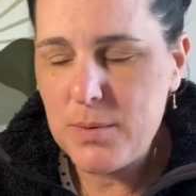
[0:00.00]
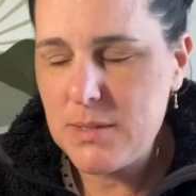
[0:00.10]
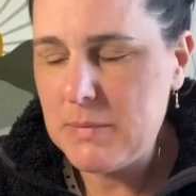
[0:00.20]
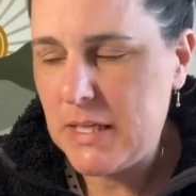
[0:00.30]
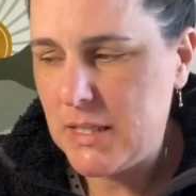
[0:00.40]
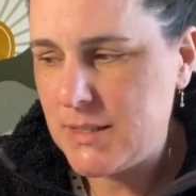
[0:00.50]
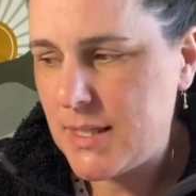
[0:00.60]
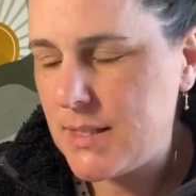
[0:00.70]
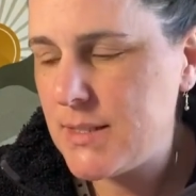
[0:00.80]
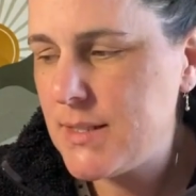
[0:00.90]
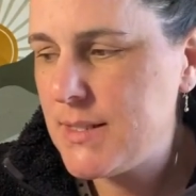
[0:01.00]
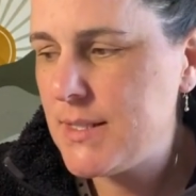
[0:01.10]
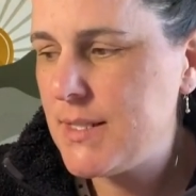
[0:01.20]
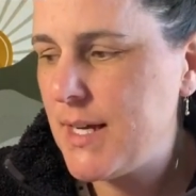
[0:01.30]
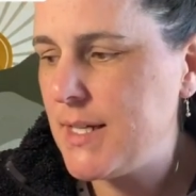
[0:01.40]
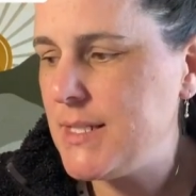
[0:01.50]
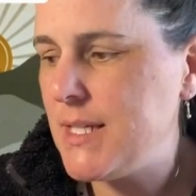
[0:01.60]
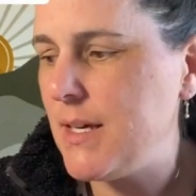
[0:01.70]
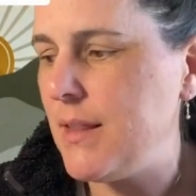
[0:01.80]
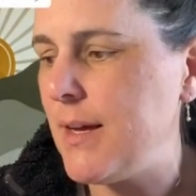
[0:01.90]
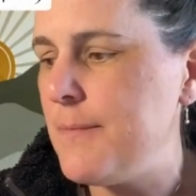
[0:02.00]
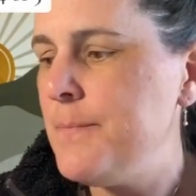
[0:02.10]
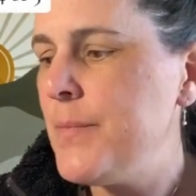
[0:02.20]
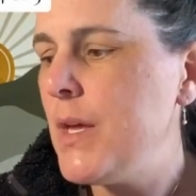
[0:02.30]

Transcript: it's making sense. It's this idea that